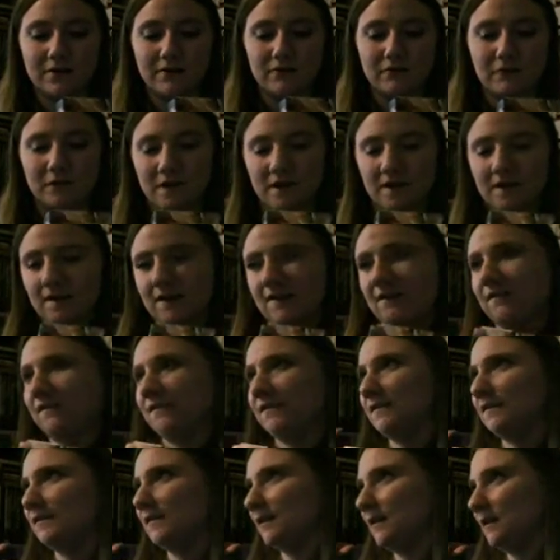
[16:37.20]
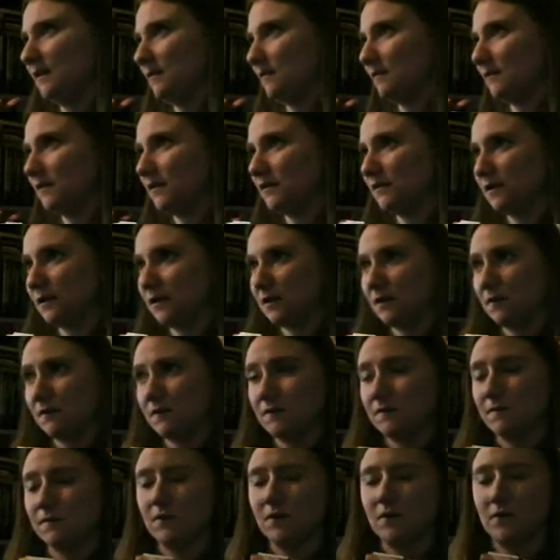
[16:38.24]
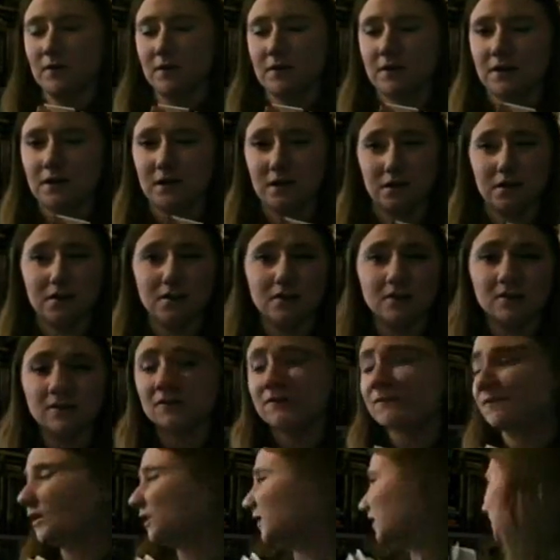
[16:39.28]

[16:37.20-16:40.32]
read this, then City of Fallen Angels, because Fallen